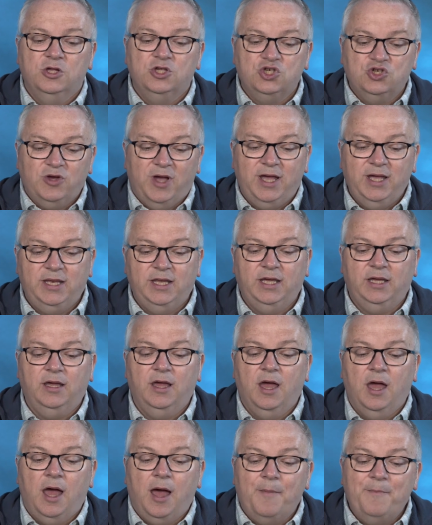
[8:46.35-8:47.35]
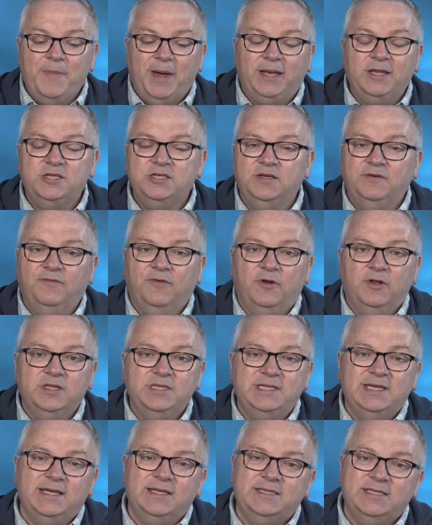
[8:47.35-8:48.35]
training and managing
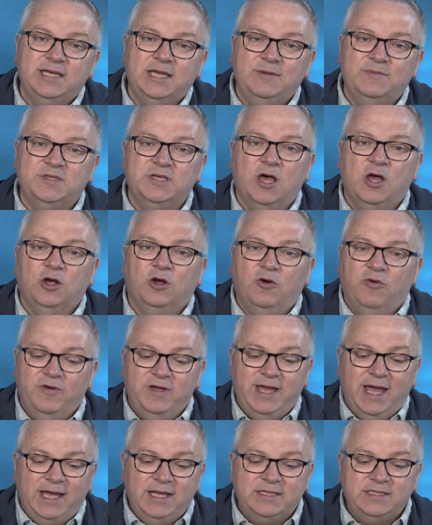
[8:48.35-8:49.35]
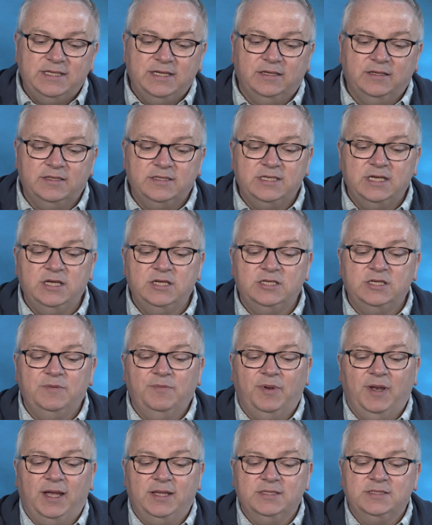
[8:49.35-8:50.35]
volunteer teams, creating
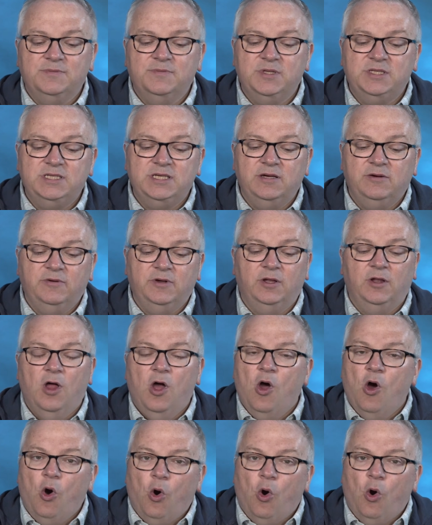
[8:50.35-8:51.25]
teaching plans and material,